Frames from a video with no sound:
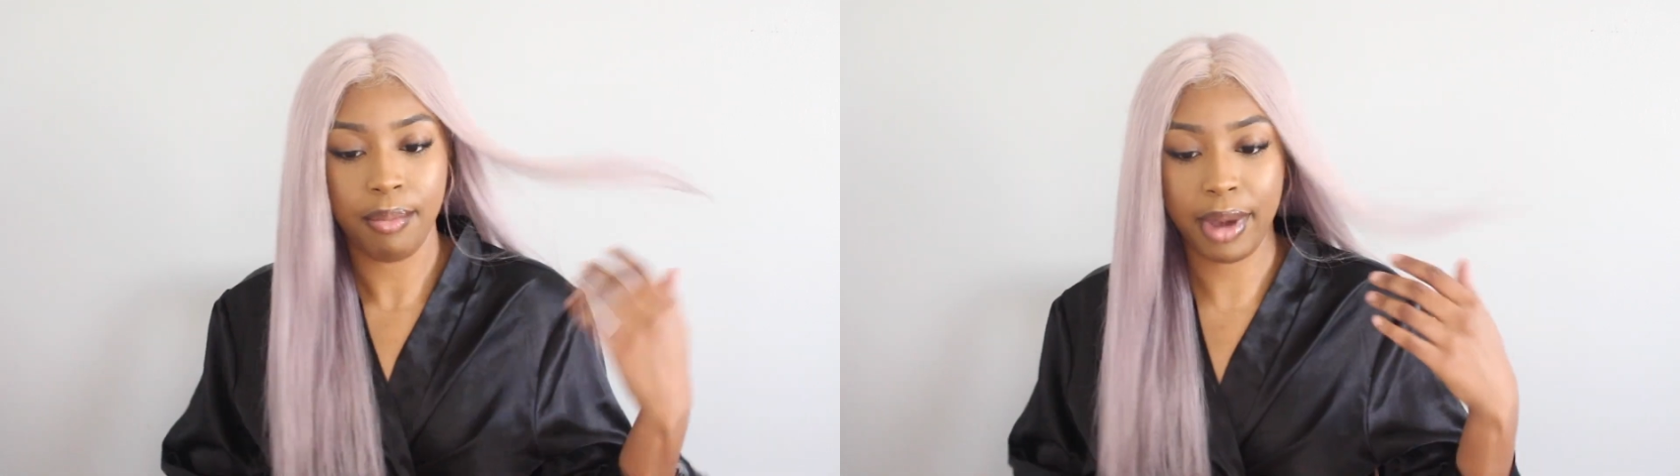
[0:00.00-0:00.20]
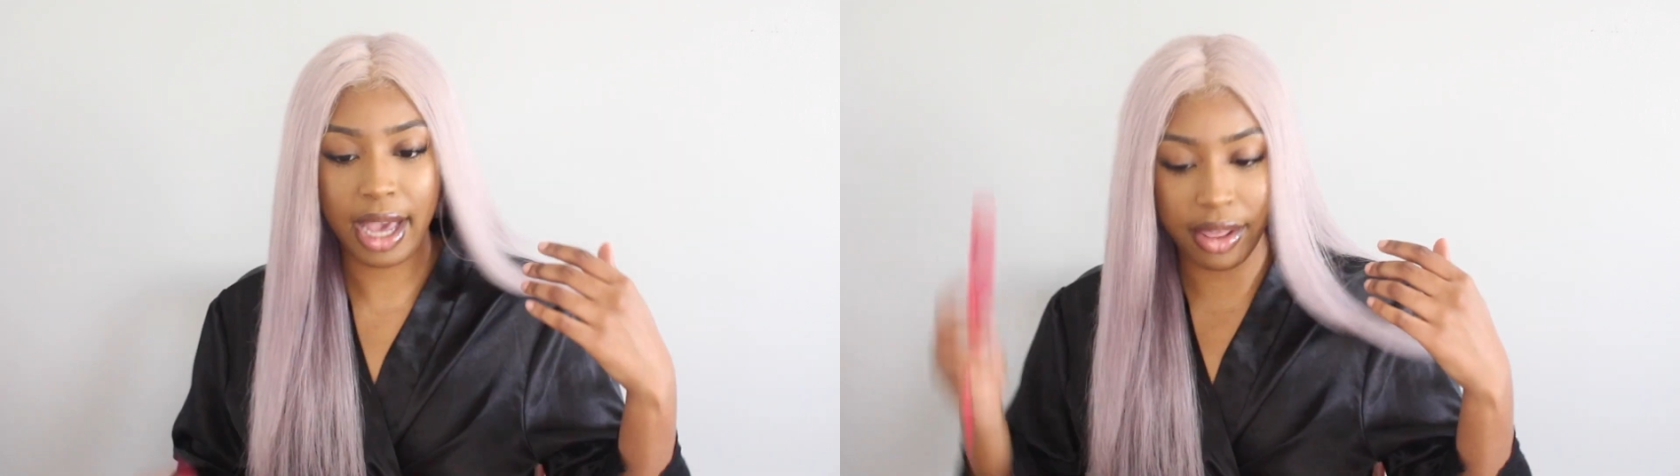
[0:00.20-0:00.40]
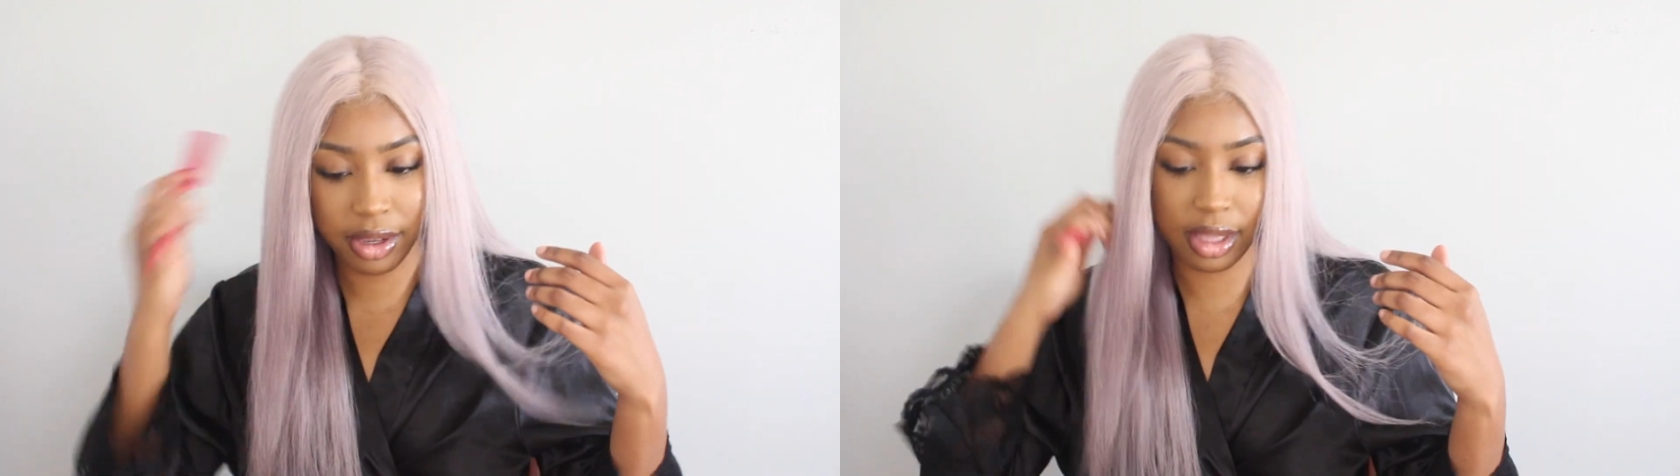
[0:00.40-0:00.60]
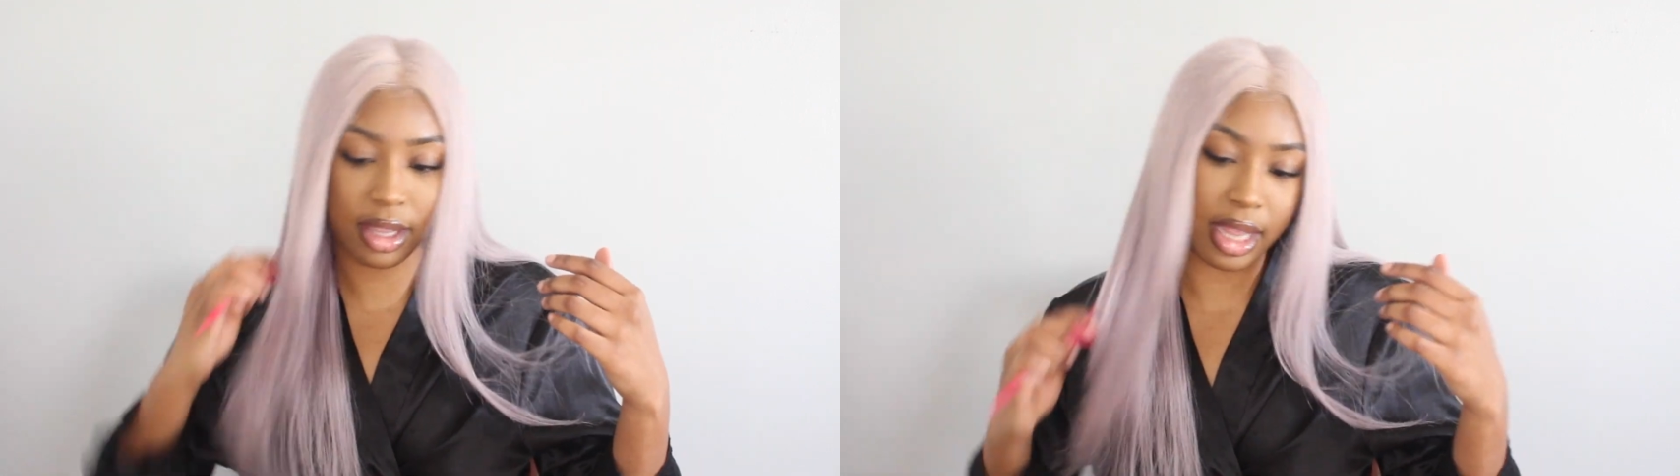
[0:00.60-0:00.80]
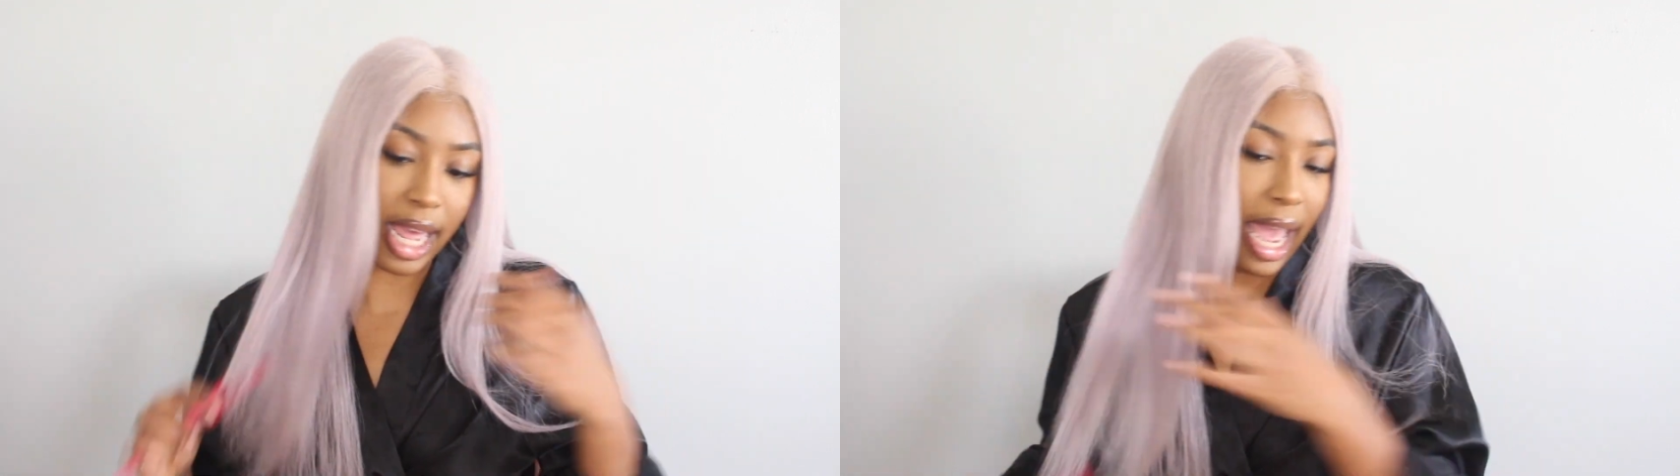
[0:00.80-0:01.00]
But other
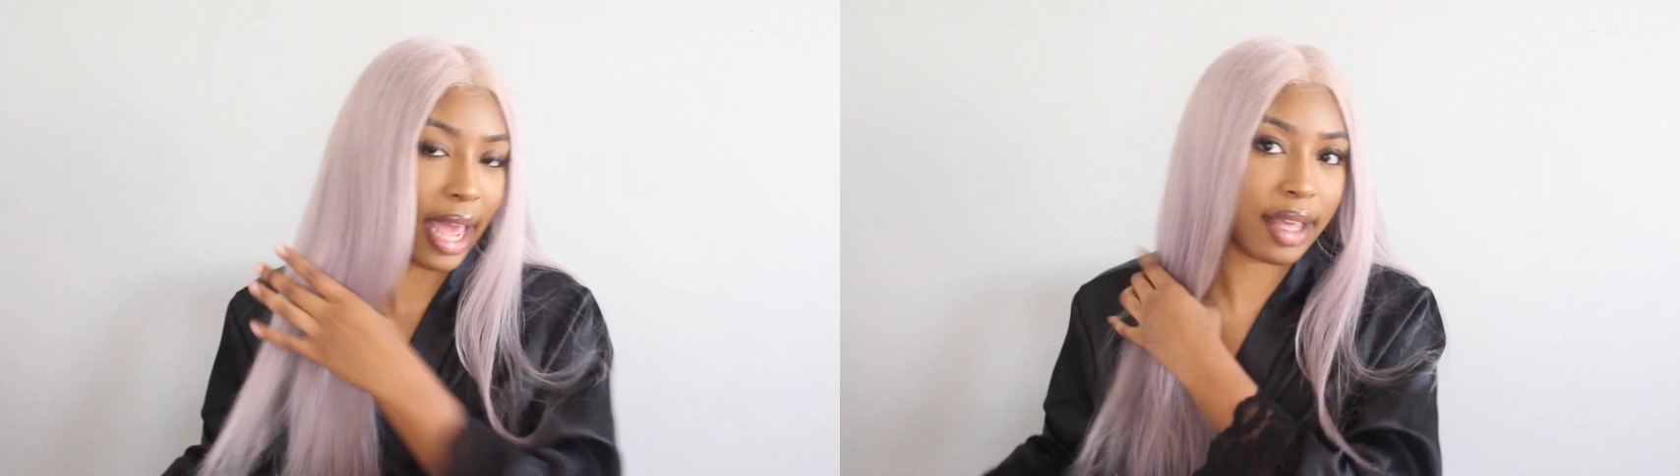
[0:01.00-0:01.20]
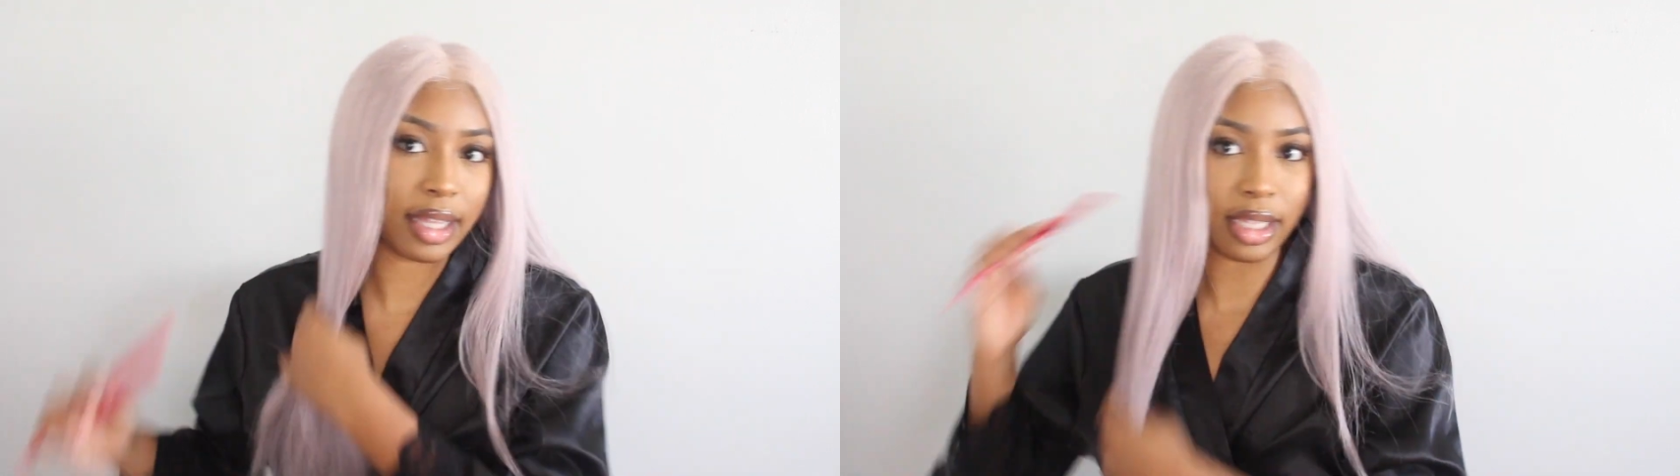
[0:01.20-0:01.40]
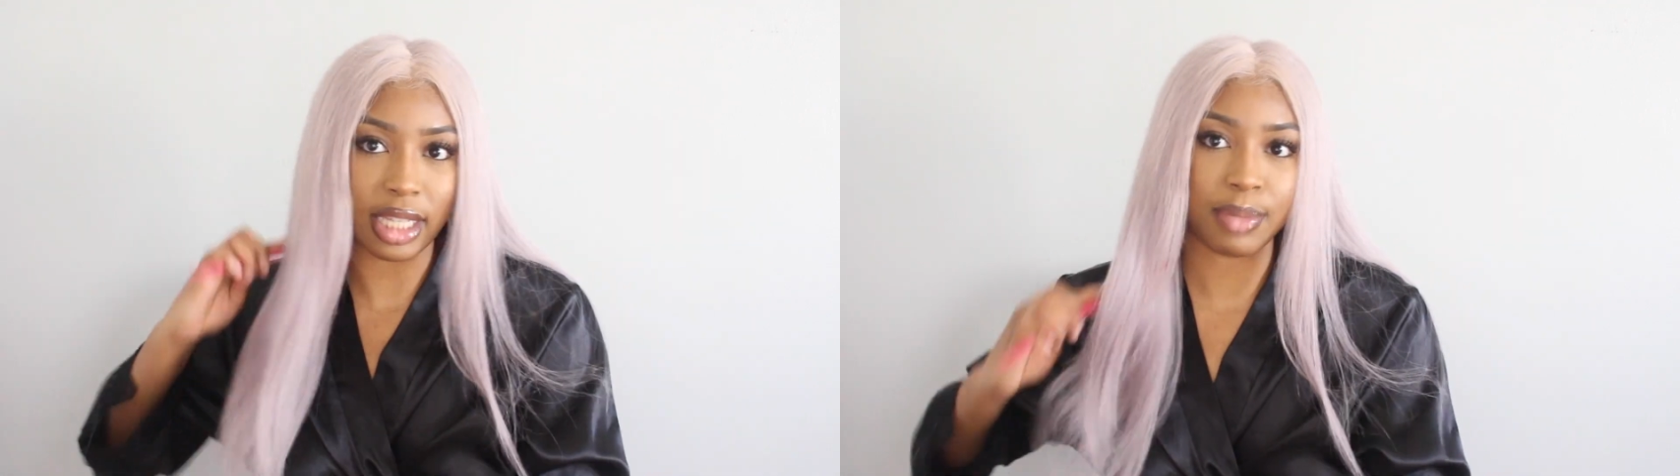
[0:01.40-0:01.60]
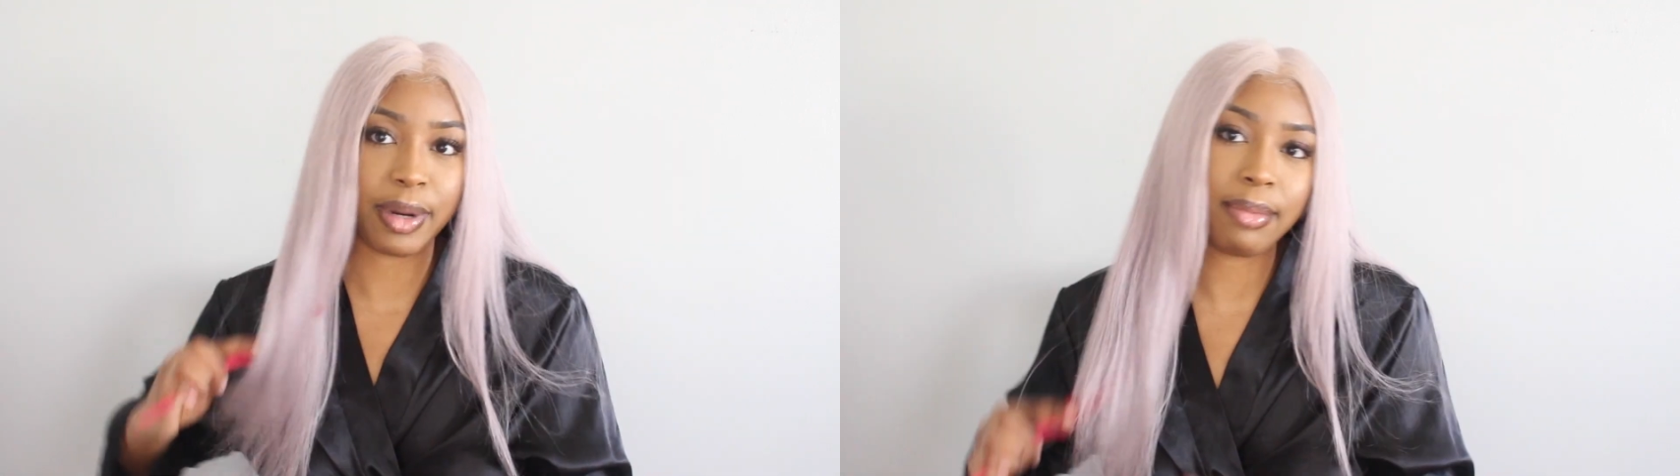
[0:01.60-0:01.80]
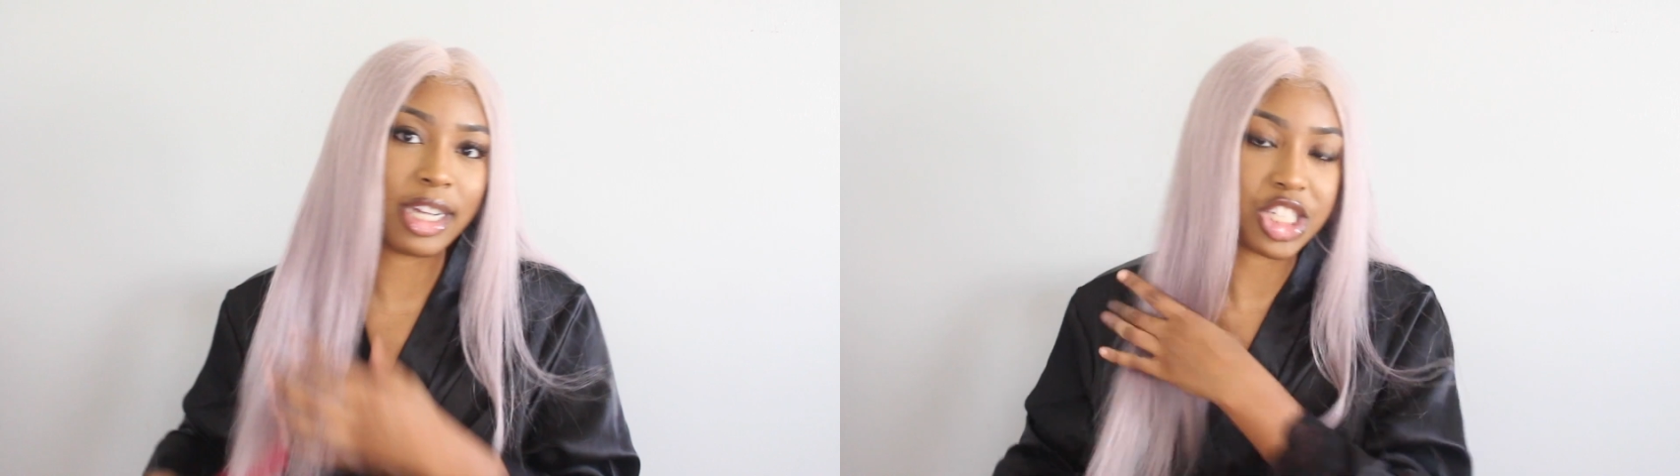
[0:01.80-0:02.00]
than that, that's
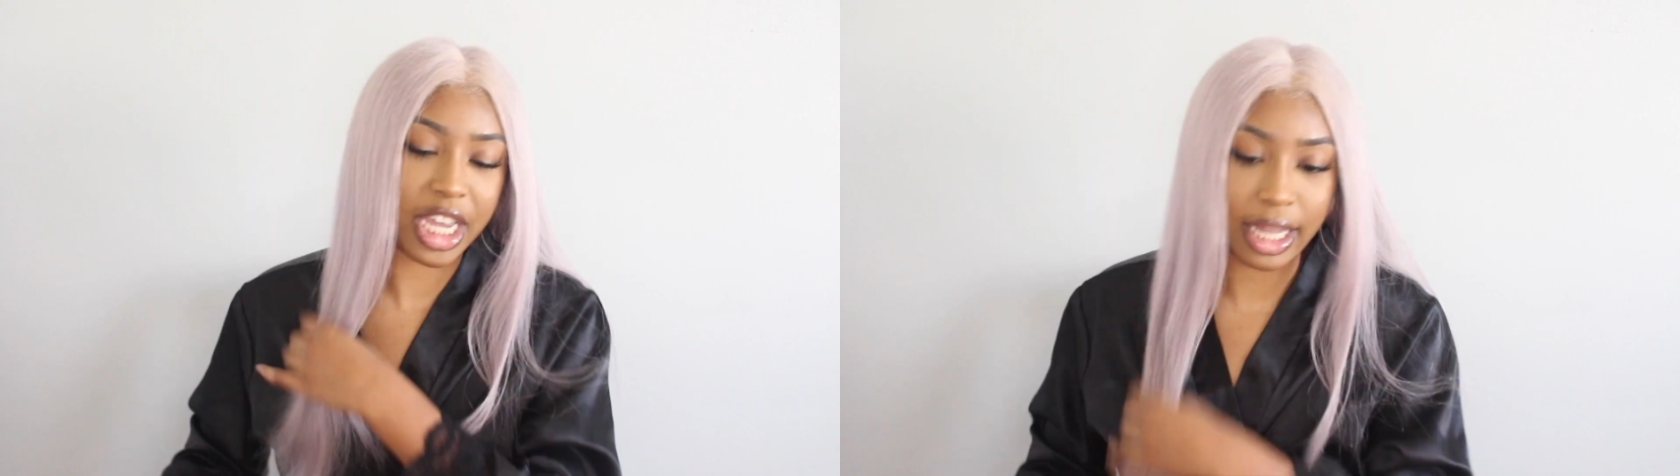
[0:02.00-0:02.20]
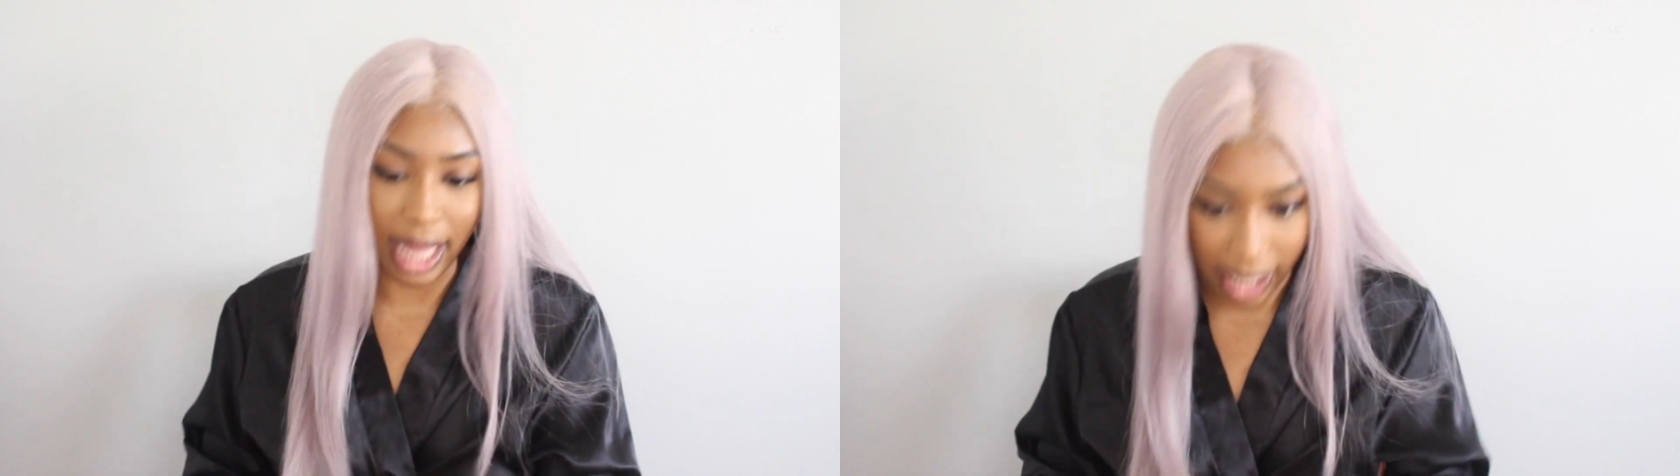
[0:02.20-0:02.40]
pretty much it.